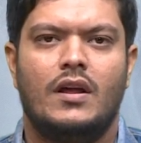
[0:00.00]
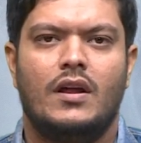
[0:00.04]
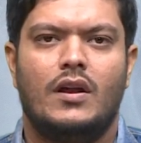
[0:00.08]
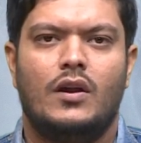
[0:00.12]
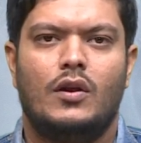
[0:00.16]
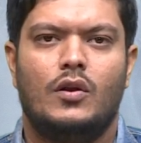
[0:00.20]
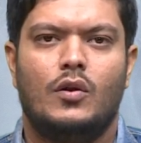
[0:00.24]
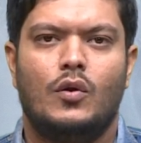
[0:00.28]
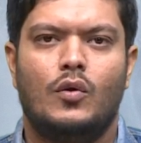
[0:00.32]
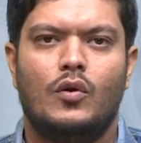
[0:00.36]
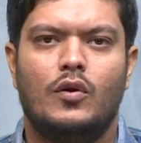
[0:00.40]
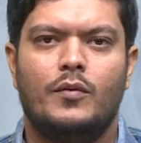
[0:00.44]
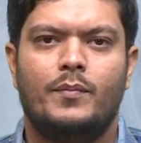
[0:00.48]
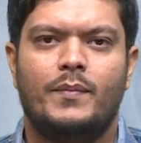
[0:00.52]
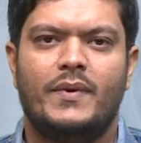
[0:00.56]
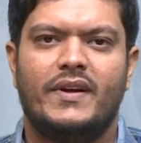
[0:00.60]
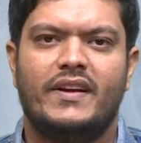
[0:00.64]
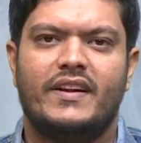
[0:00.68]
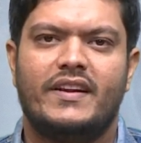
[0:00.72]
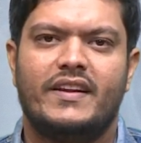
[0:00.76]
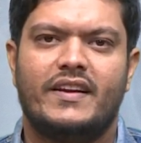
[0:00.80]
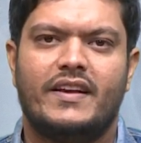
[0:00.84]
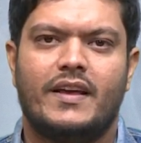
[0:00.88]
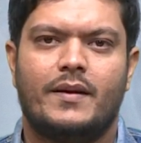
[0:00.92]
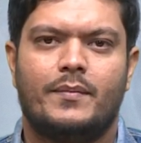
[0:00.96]
Load
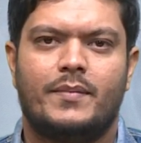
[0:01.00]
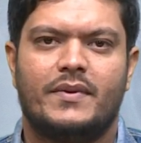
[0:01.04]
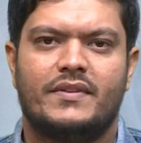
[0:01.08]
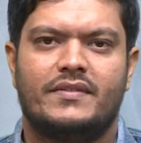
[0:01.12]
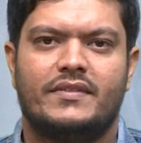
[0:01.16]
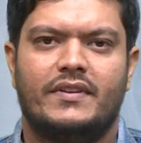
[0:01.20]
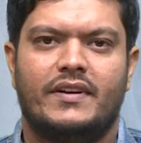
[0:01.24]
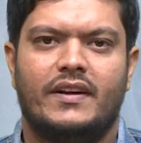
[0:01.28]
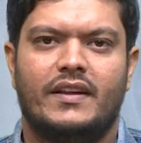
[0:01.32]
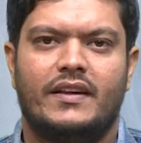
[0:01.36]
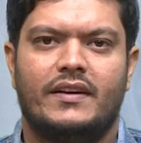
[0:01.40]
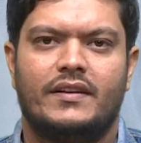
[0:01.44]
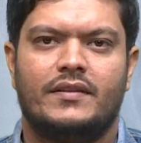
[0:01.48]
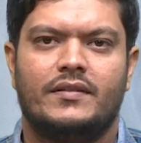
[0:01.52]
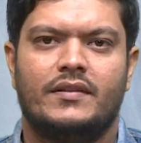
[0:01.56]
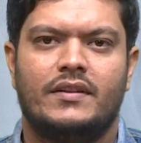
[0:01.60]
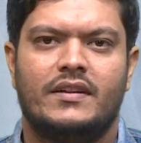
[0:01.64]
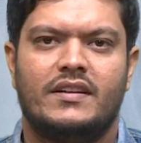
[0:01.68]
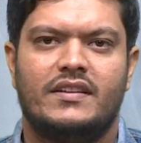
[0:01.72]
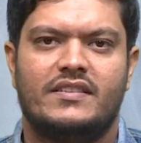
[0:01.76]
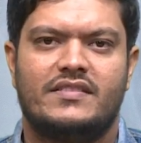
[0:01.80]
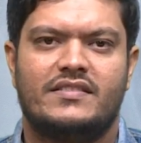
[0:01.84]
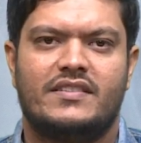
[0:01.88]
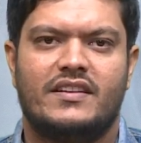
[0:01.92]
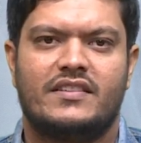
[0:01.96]
bearing capacity.
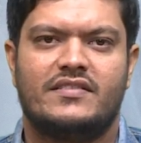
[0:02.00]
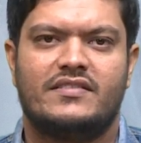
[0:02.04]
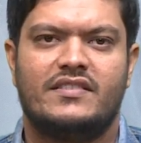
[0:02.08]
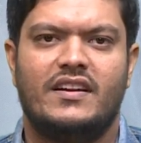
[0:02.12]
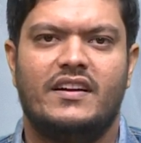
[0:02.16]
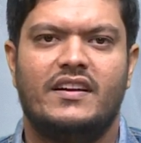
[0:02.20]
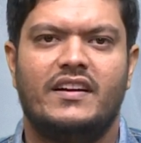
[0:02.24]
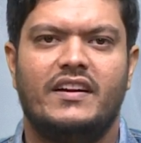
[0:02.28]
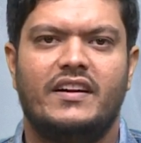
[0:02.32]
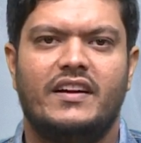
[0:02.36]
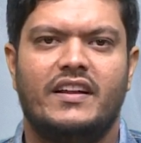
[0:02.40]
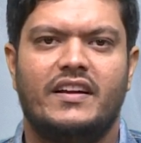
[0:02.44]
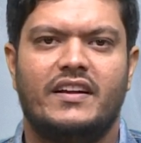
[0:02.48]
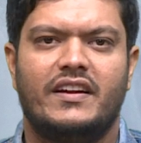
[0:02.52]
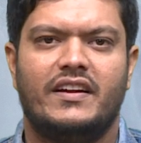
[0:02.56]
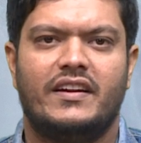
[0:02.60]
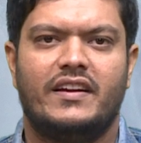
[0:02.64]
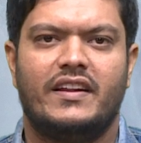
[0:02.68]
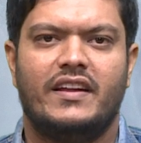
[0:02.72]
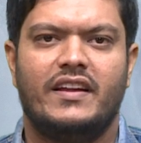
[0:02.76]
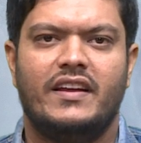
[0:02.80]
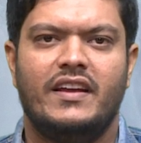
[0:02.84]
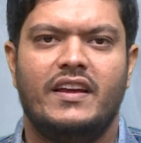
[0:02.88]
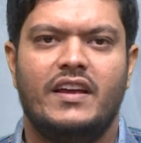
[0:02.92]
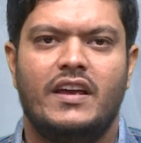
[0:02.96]
Structural
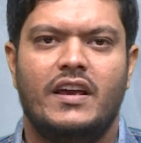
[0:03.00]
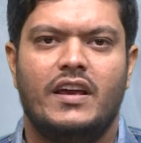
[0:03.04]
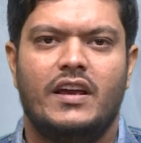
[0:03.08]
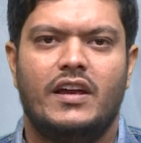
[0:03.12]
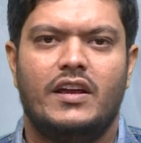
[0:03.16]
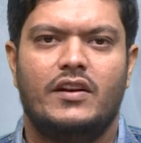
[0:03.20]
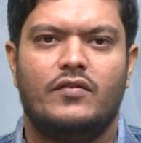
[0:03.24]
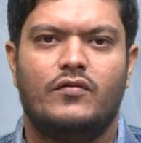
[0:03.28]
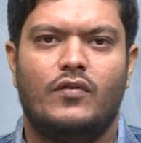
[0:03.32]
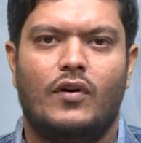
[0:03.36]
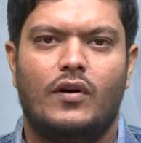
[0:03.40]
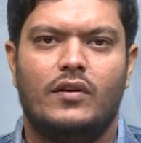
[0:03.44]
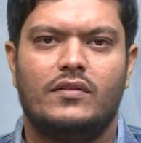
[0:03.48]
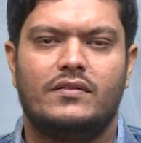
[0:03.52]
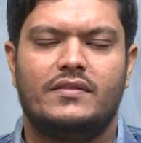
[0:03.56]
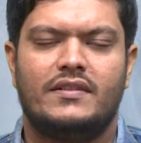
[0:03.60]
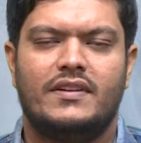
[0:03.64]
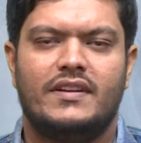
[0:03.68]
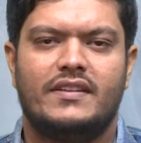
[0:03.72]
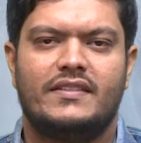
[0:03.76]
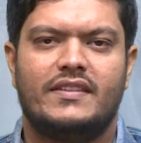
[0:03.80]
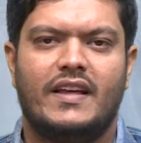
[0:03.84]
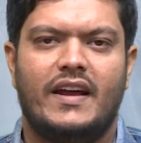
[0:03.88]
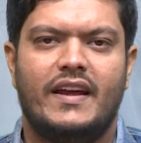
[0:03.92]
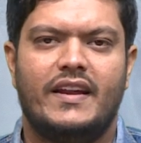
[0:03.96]
integrity involves
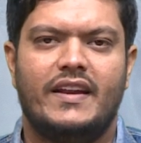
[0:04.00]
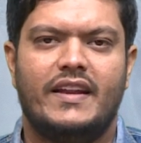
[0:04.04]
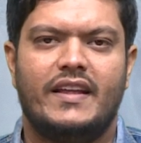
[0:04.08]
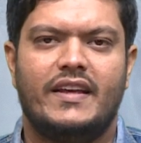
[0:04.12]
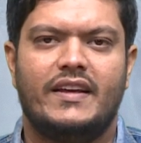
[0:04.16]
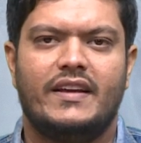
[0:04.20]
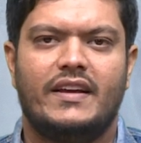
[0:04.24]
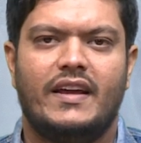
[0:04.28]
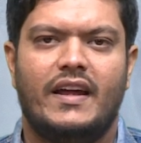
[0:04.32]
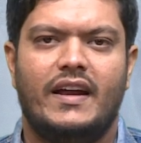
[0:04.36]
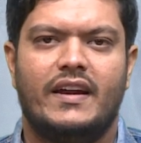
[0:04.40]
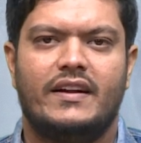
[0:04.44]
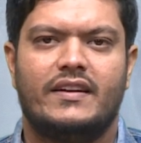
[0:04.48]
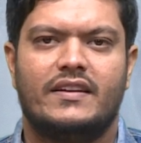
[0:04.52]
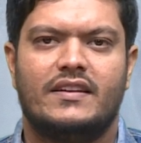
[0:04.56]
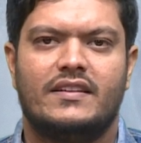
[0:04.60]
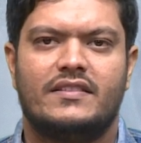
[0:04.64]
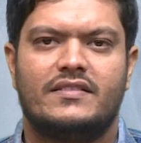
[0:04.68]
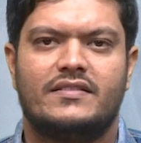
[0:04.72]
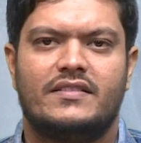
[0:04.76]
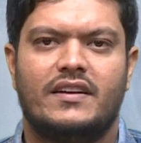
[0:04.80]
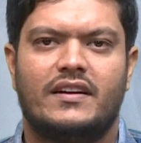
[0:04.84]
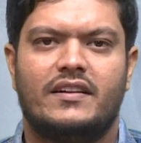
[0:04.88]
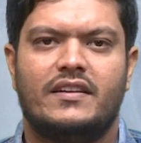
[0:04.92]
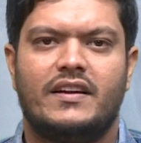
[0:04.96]
designing and
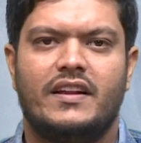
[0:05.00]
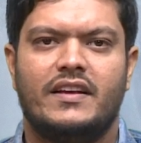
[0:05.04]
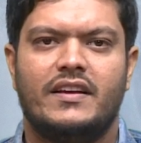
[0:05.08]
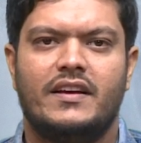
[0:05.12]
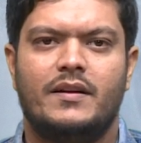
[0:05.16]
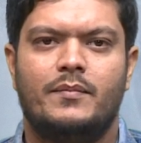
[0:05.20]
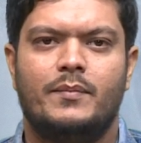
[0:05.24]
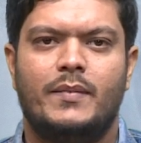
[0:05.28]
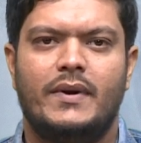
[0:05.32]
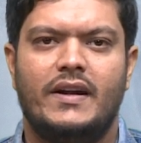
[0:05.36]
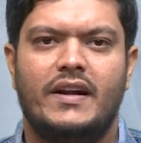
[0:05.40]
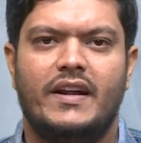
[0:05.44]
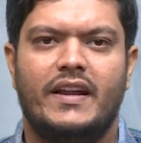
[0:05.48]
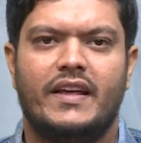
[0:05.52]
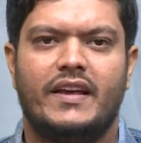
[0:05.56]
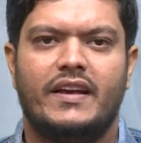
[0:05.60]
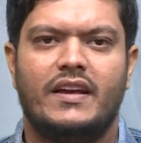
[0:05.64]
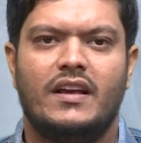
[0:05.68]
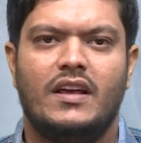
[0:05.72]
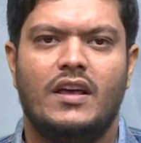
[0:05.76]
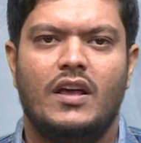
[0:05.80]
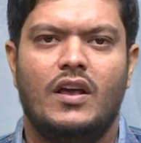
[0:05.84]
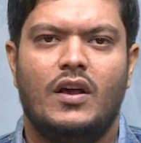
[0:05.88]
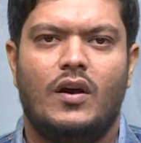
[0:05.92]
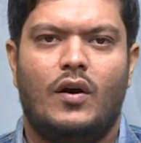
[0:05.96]
constructing a building
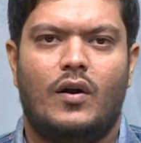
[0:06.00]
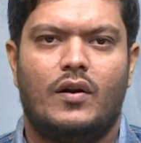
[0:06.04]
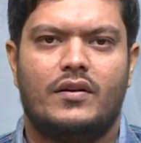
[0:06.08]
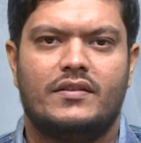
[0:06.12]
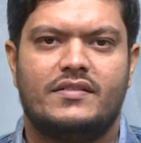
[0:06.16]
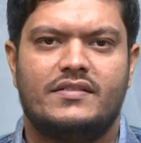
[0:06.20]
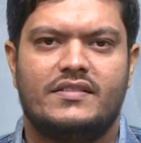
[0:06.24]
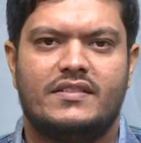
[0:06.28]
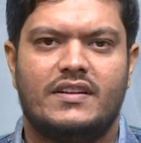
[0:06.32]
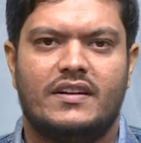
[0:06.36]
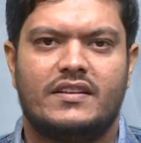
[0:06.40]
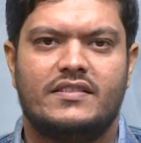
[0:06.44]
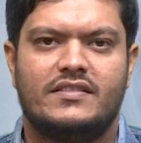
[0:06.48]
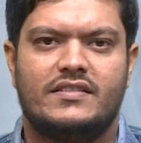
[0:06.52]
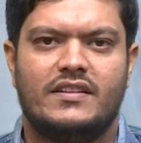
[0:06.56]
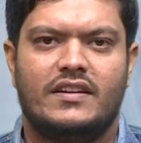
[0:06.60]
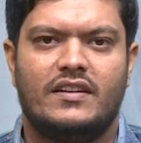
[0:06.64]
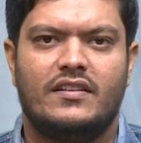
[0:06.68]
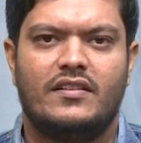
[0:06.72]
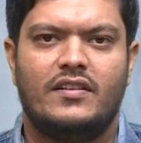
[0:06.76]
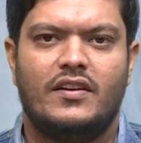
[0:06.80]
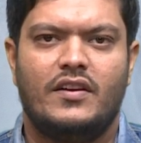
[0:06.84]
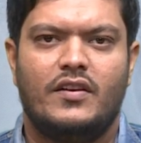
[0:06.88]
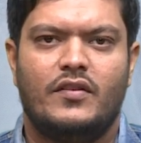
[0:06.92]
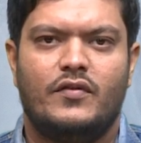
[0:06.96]
or structure
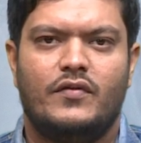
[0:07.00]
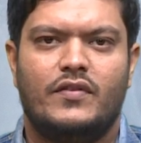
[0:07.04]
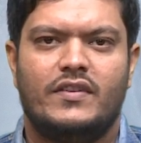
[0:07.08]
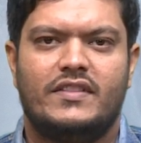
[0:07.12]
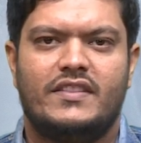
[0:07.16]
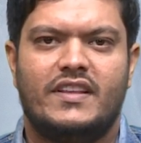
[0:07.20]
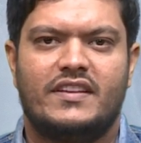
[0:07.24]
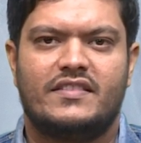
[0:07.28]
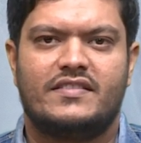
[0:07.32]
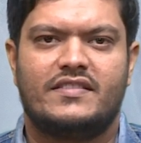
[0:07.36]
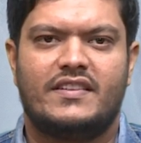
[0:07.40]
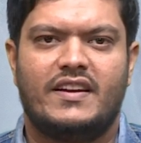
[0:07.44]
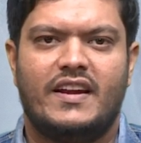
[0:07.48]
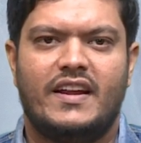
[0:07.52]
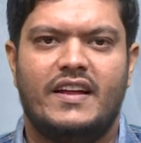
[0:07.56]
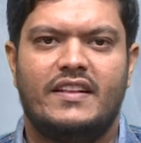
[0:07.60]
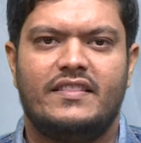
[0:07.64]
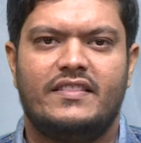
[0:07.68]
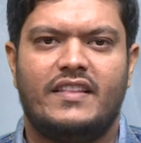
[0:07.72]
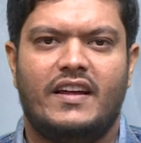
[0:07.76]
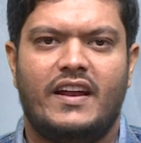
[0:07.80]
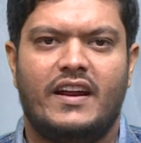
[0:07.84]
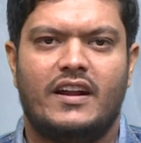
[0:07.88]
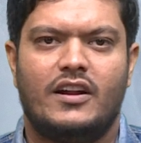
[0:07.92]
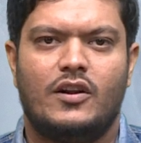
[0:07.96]
with the strength
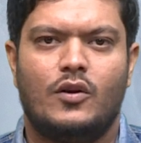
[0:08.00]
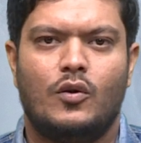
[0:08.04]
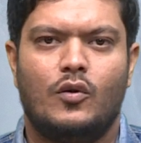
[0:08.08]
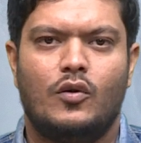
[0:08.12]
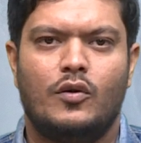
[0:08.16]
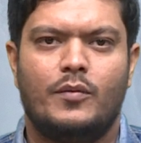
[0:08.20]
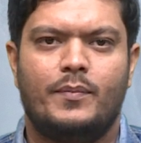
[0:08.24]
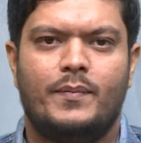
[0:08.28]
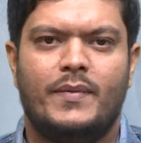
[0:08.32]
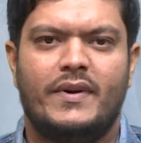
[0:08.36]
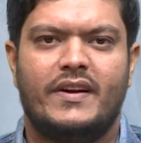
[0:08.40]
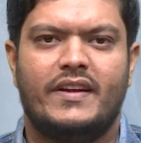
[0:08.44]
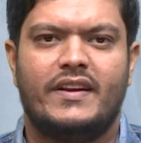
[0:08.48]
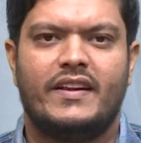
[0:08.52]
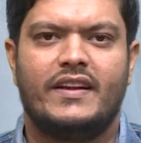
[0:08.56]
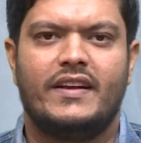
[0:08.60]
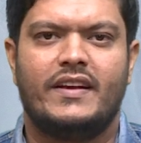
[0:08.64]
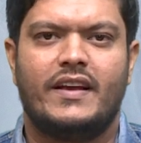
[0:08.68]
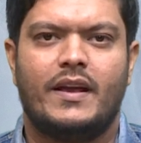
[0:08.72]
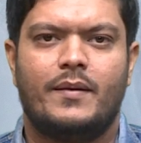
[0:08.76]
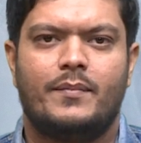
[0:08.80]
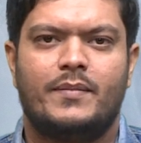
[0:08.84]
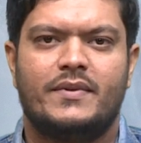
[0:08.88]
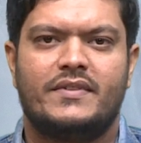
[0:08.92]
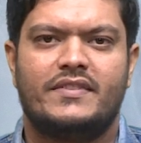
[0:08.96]
and load bearing
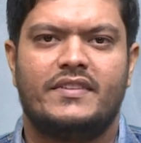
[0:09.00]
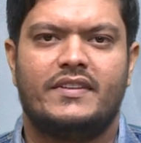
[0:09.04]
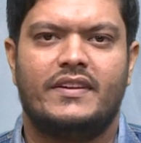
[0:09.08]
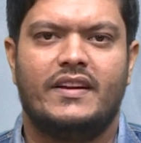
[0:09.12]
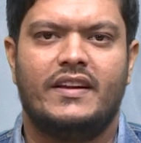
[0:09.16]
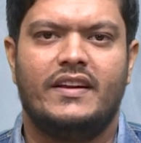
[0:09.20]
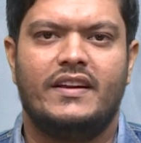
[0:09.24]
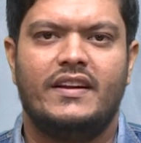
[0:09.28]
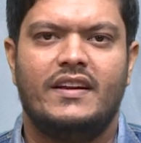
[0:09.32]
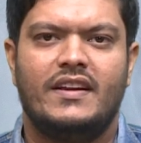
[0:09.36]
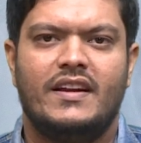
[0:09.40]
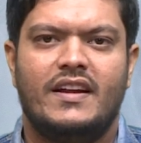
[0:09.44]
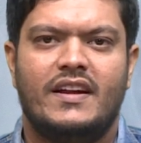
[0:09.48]
capacity